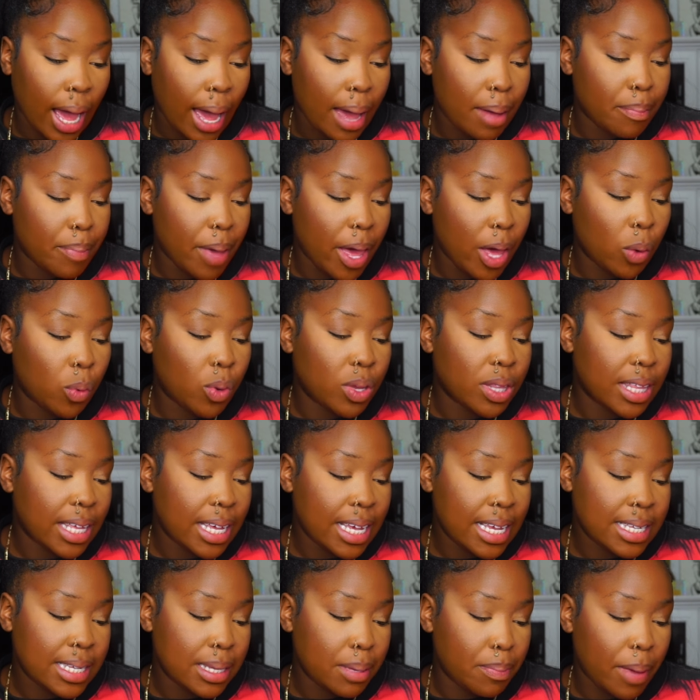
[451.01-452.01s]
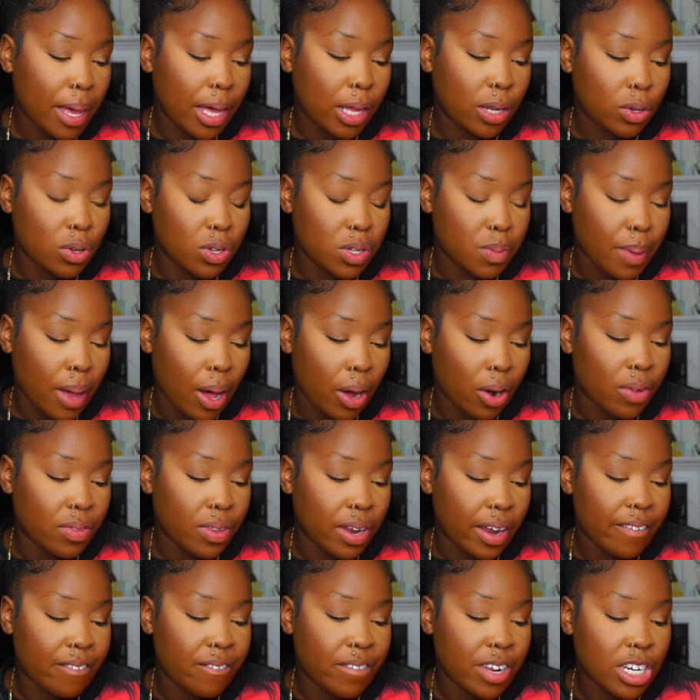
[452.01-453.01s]
I bake with Easy Bake Loose Powder, then
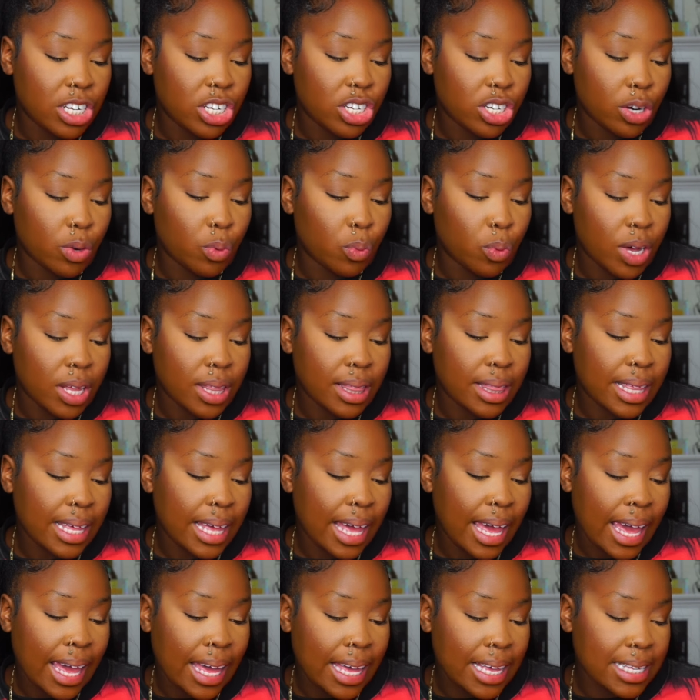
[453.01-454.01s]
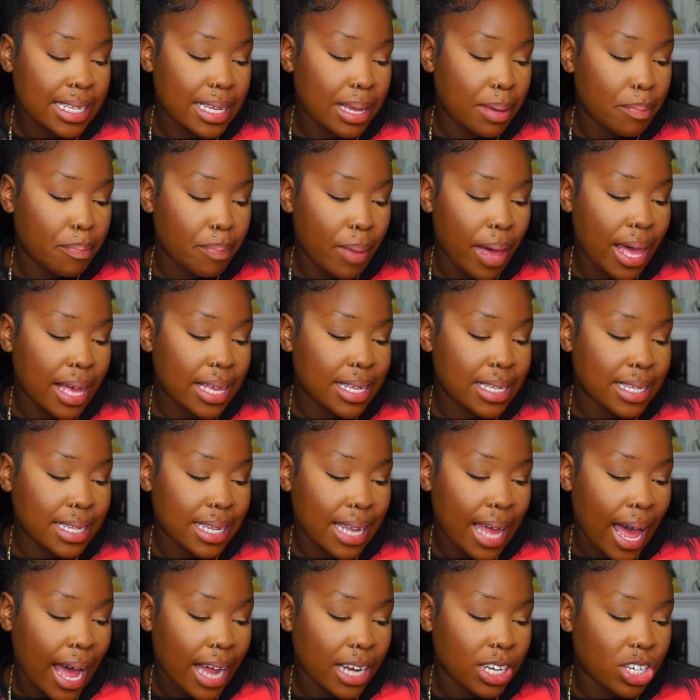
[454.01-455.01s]
I finish it with the Easy Bake
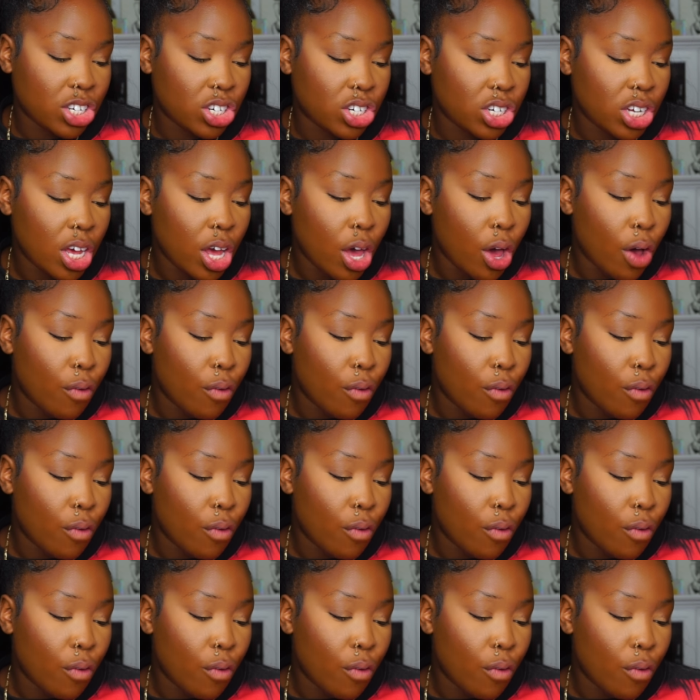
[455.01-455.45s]
Snatched